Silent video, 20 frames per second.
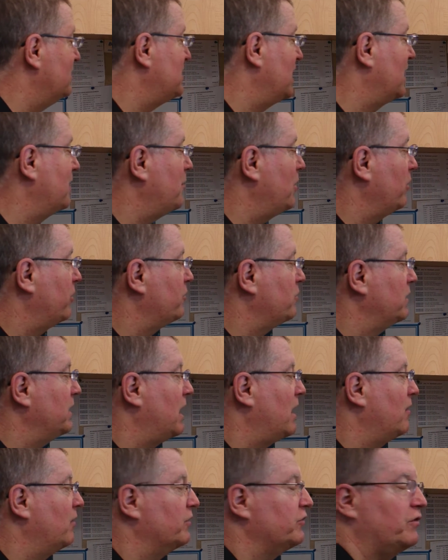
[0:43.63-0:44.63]
to take about
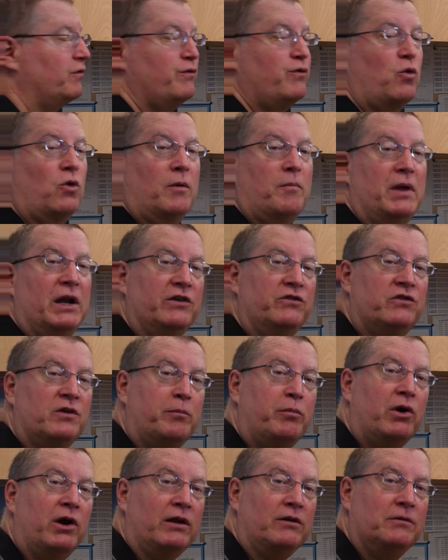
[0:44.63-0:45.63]
3 hours and 4 minutes
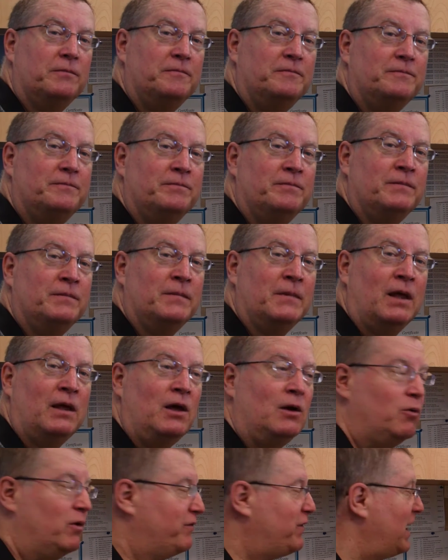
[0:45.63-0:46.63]
to print.
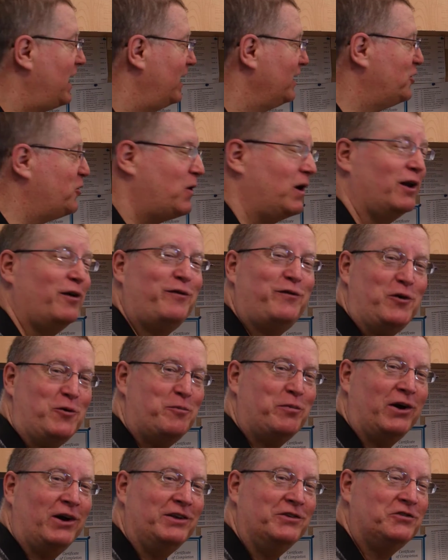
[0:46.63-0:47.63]
We've had quite a few
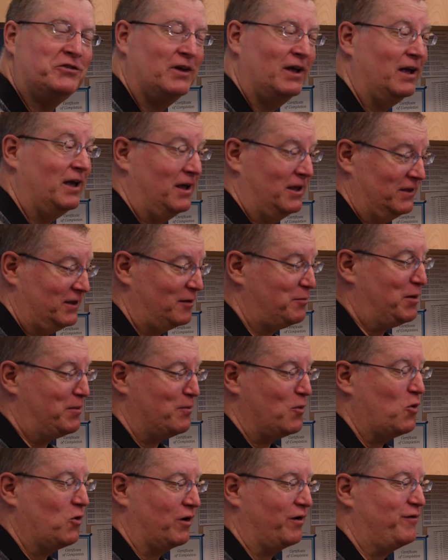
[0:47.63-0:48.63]
prints that have been
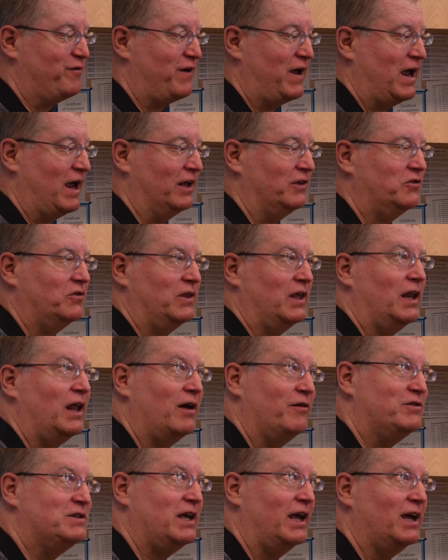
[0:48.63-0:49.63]
more advanced that
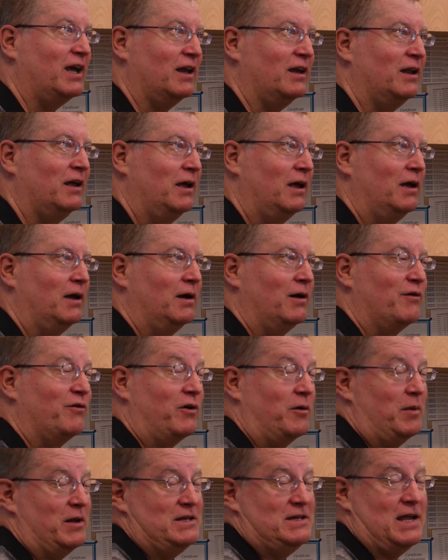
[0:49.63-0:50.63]
have taken
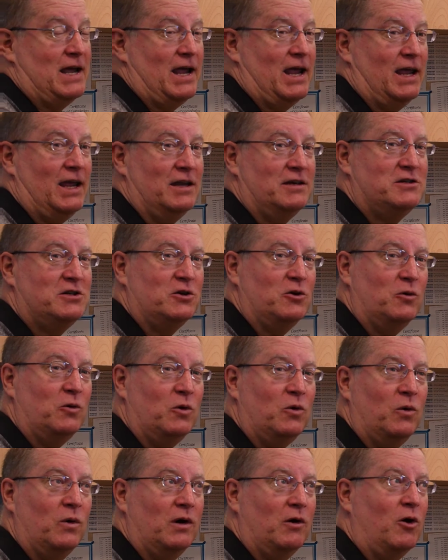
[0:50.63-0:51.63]
from a day
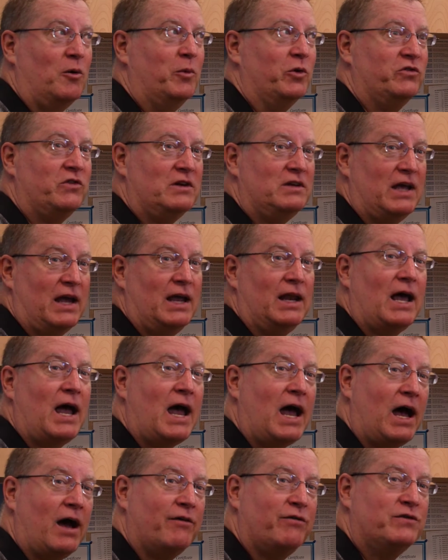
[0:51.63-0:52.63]
to almost a day and a
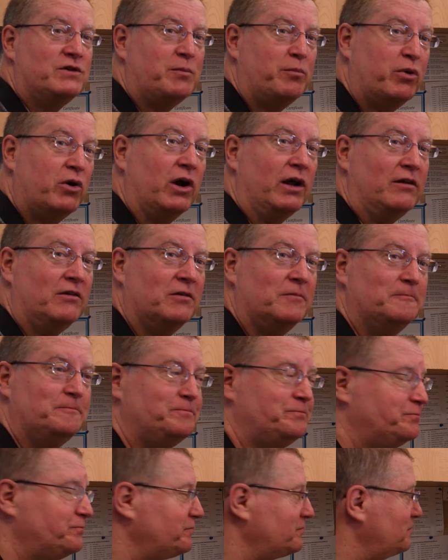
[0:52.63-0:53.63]
half to print.
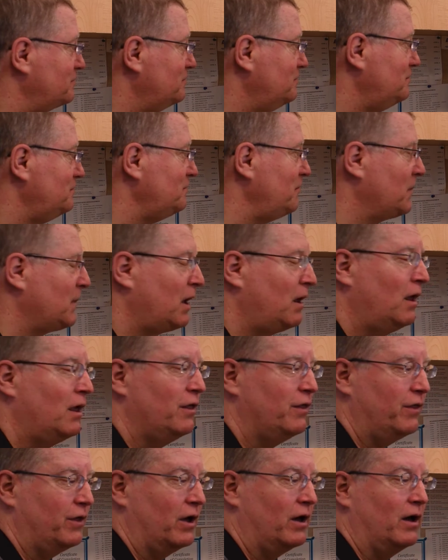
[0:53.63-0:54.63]

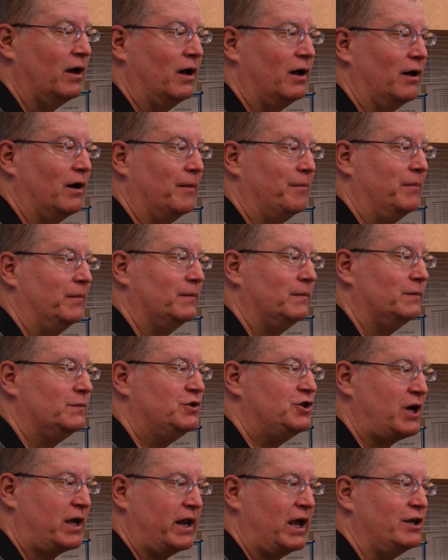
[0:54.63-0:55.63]
The
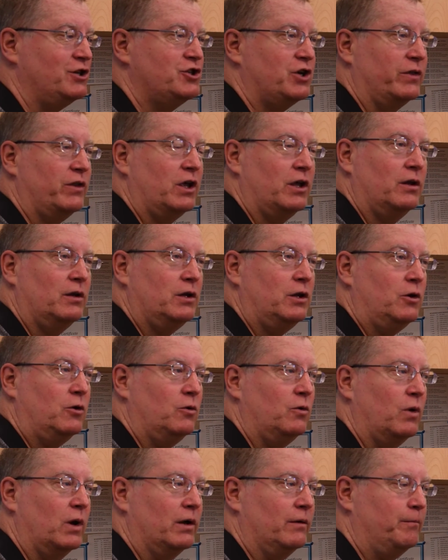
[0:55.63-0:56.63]
jet engine that
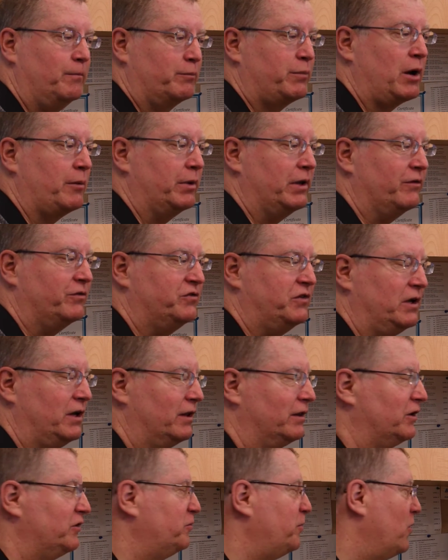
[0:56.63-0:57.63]
you probably have
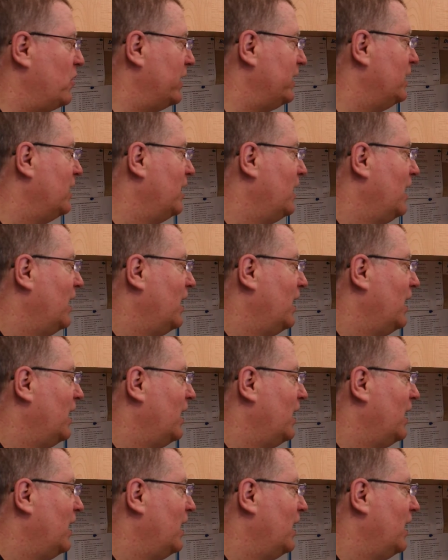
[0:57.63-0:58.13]
seen at this point,